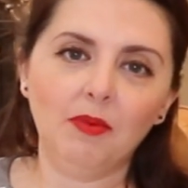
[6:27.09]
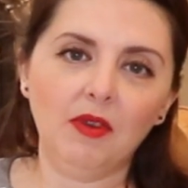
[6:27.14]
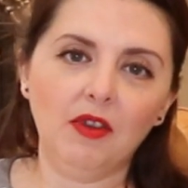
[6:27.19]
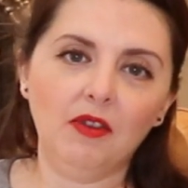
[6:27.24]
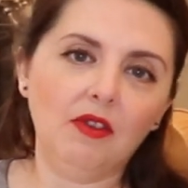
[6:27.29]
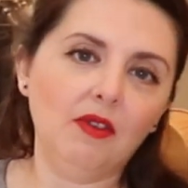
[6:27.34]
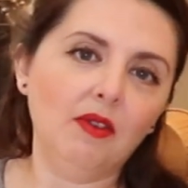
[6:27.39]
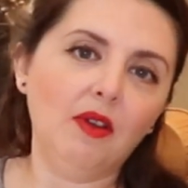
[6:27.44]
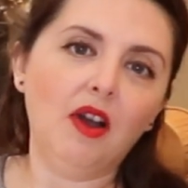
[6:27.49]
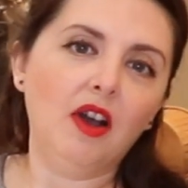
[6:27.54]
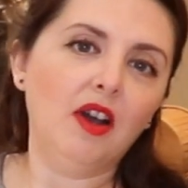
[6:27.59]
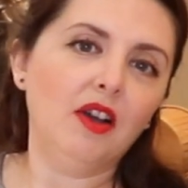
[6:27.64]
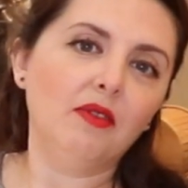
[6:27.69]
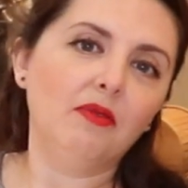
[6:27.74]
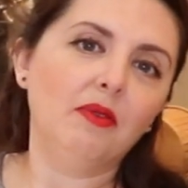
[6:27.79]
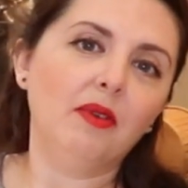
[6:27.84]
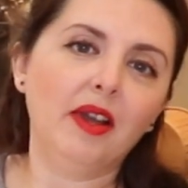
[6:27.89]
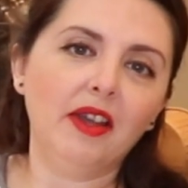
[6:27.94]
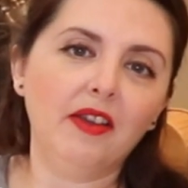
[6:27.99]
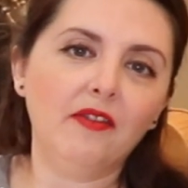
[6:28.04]

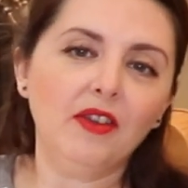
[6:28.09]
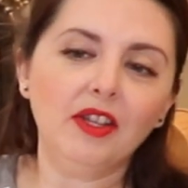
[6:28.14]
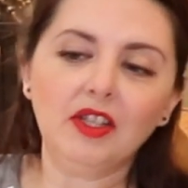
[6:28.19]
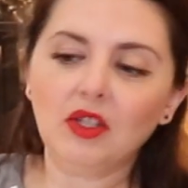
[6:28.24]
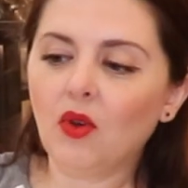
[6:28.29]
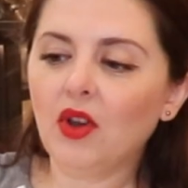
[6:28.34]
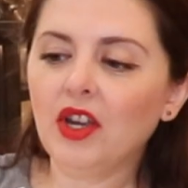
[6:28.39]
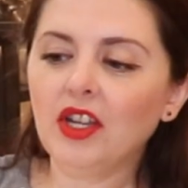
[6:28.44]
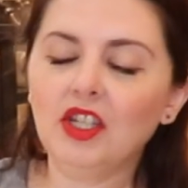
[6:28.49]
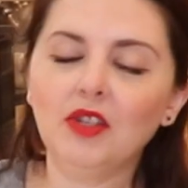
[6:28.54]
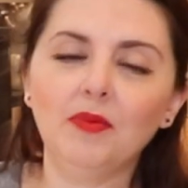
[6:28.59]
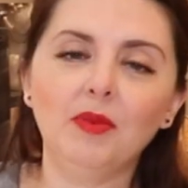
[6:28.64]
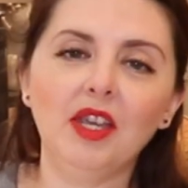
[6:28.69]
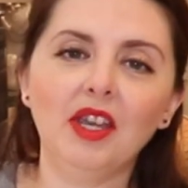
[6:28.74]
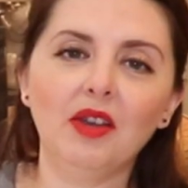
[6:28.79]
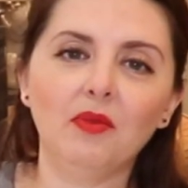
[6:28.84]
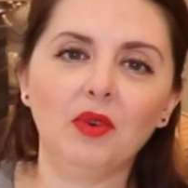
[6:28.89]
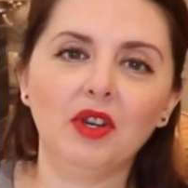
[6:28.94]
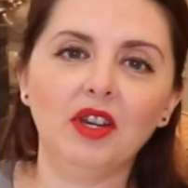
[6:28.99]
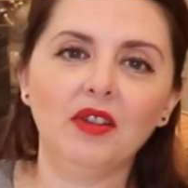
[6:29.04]
If it's going to be
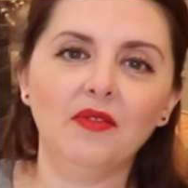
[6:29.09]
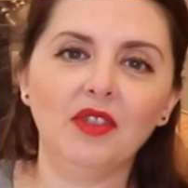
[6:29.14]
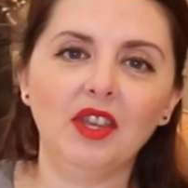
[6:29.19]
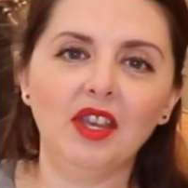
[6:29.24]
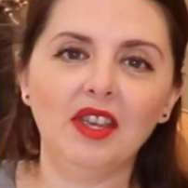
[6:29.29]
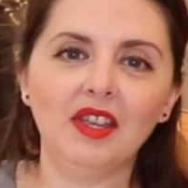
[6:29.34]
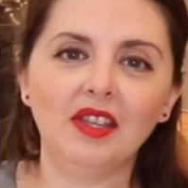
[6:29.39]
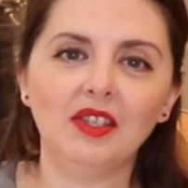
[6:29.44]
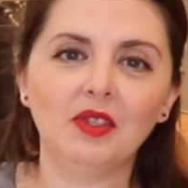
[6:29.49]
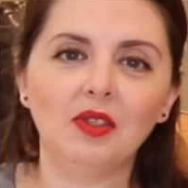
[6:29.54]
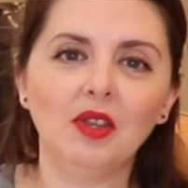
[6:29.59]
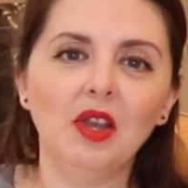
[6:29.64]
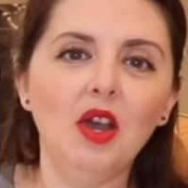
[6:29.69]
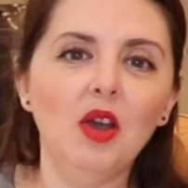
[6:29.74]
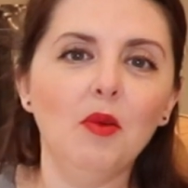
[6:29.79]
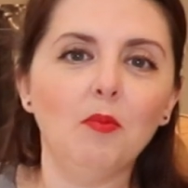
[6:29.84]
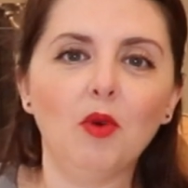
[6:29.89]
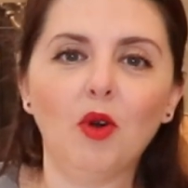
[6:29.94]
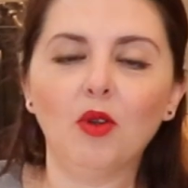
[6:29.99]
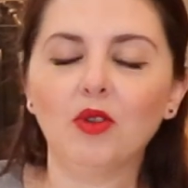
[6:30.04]
in one of these
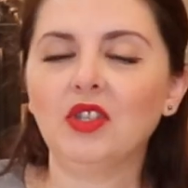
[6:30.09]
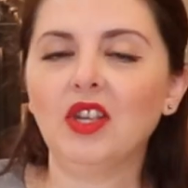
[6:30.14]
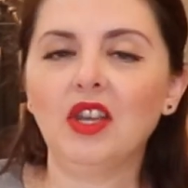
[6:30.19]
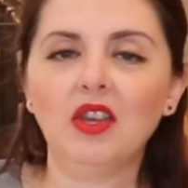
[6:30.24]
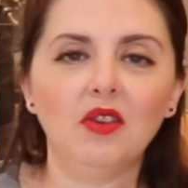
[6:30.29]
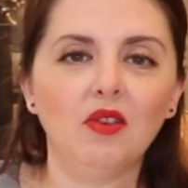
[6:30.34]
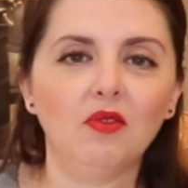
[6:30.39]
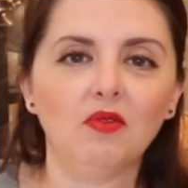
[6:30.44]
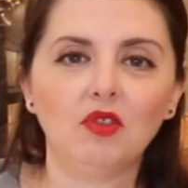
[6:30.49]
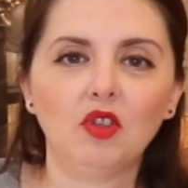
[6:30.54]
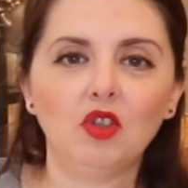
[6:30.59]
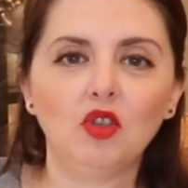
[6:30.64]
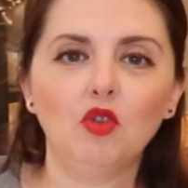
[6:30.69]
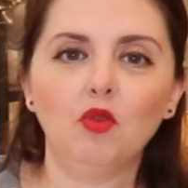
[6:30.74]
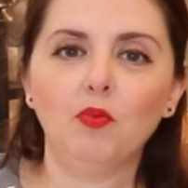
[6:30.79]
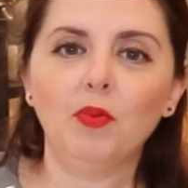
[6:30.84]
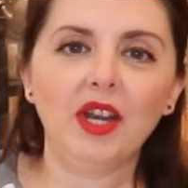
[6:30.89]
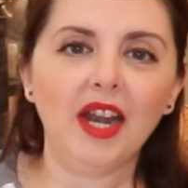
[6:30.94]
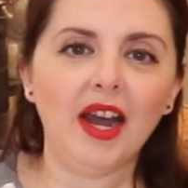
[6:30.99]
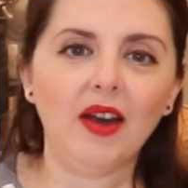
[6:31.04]
molds that you don't
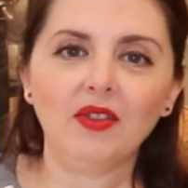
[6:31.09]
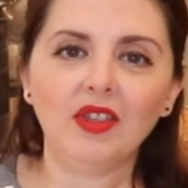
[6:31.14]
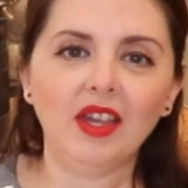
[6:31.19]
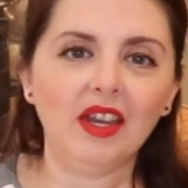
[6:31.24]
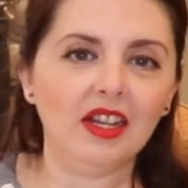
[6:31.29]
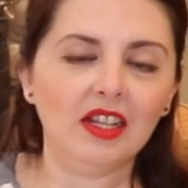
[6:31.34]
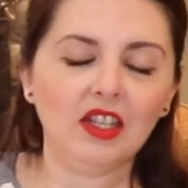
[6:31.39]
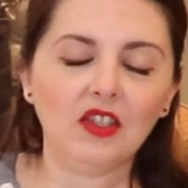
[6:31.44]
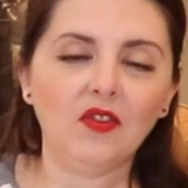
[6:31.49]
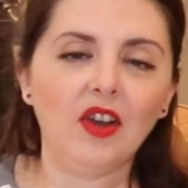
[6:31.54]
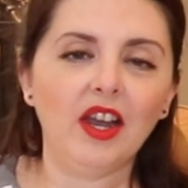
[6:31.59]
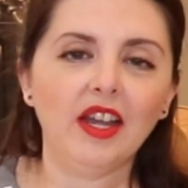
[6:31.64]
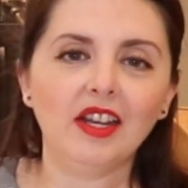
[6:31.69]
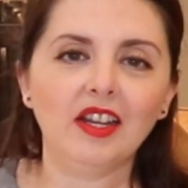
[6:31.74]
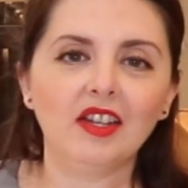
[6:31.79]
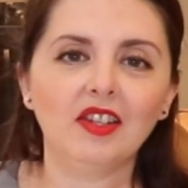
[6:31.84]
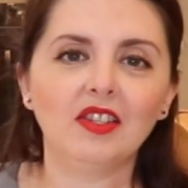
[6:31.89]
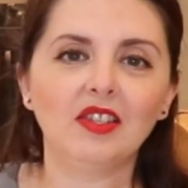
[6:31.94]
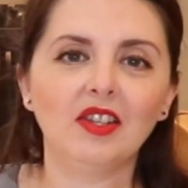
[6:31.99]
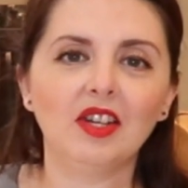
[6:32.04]
scoop it out, then it's fine.
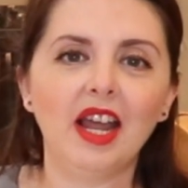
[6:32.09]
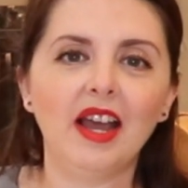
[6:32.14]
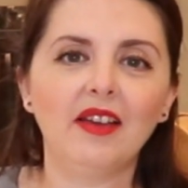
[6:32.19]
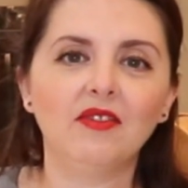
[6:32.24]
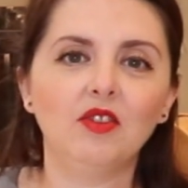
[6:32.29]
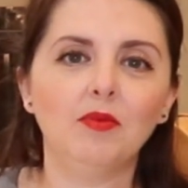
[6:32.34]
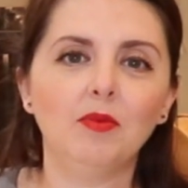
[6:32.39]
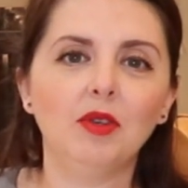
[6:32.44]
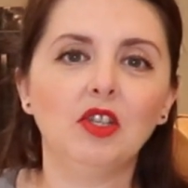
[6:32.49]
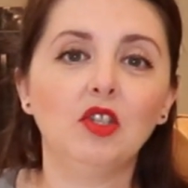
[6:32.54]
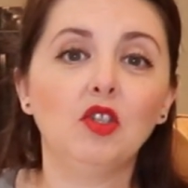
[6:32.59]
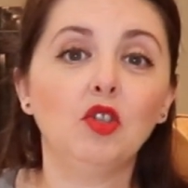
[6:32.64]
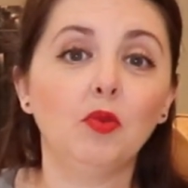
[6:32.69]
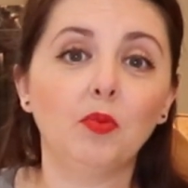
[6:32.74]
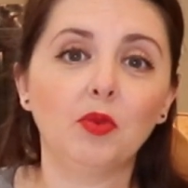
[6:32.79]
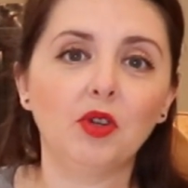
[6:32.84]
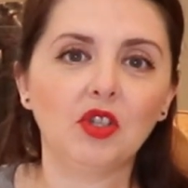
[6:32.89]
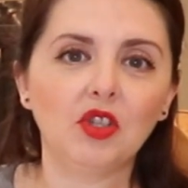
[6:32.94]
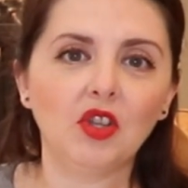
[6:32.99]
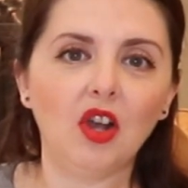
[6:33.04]
It doesn't have to be
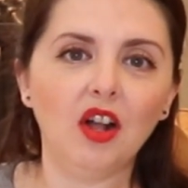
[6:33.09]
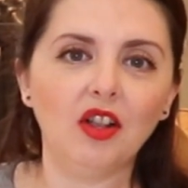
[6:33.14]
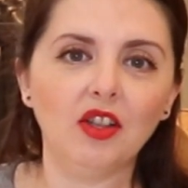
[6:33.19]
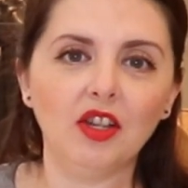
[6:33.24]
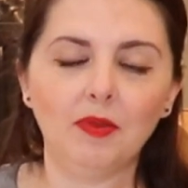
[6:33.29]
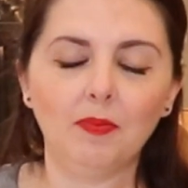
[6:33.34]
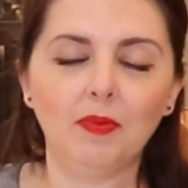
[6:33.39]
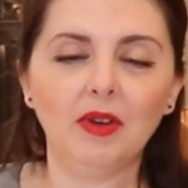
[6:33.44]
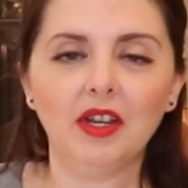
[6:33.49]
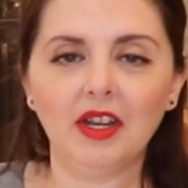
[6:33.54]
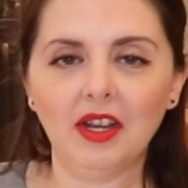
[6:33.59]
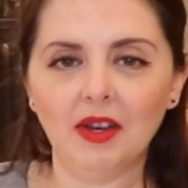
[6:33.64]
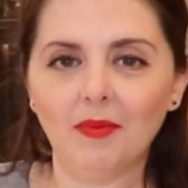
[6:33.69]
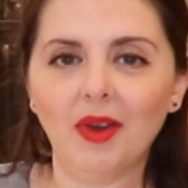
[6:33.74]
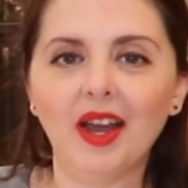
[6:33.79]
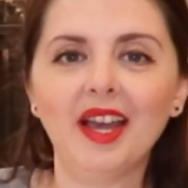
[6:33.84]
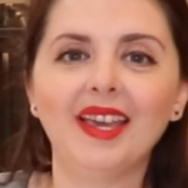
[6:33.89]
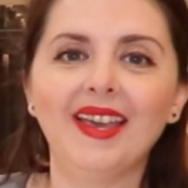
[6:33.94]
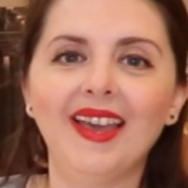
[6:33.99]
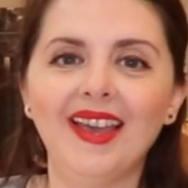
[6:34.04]
super solid, but in
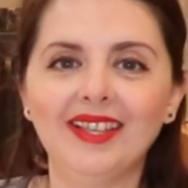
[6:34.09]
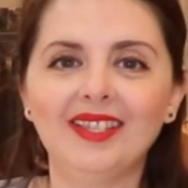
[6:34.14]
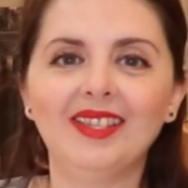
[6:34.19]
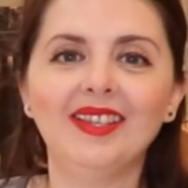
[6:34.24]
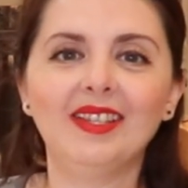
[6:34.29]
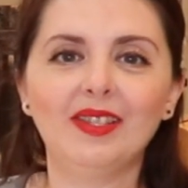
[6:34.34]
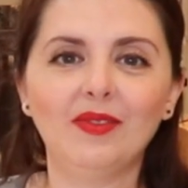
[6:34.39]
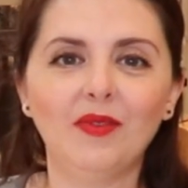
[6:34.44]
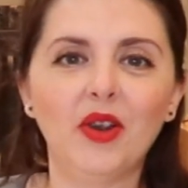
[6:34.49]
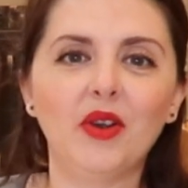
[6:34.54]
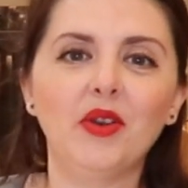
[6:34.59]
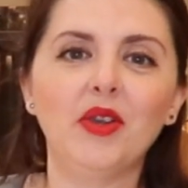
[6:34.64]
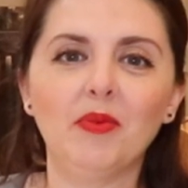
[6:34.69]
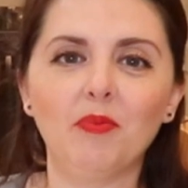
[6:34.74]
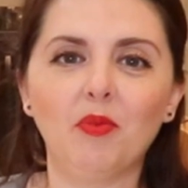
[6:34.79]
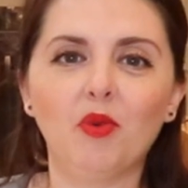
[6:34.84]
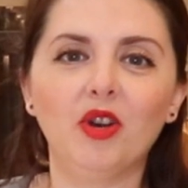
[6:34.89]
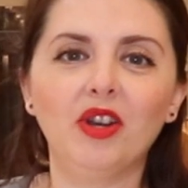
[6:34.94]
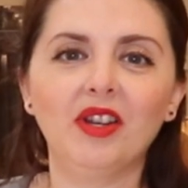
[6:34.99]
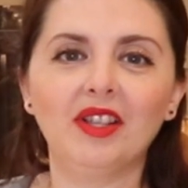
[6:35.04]
my case, it's very
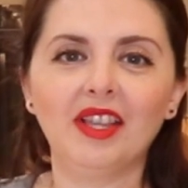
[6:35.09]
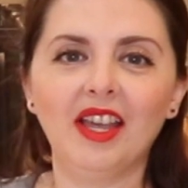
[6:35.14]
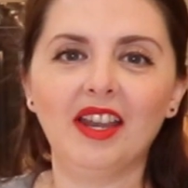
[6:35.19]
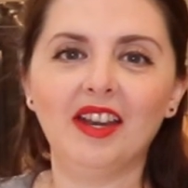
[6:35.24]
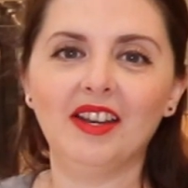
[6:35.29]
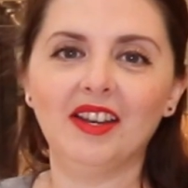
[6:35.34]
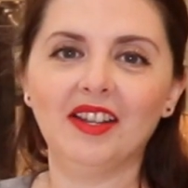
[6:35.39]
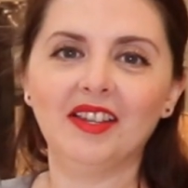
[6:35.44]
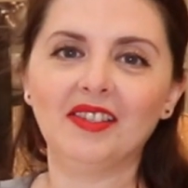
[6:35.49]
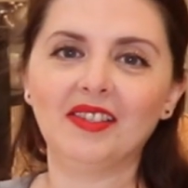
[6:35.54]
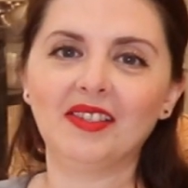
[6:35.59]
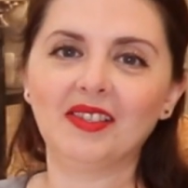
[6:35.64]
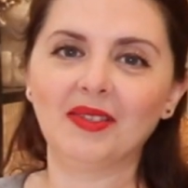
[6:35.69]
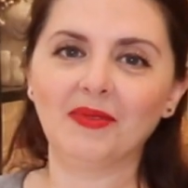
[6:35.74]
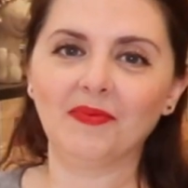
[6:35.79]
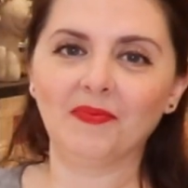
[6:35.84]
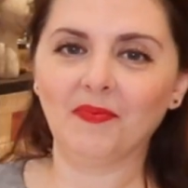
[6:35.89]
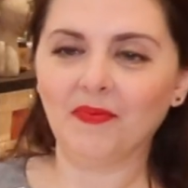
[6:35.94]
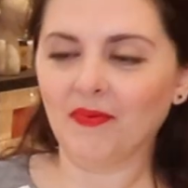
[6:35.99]
important that it is.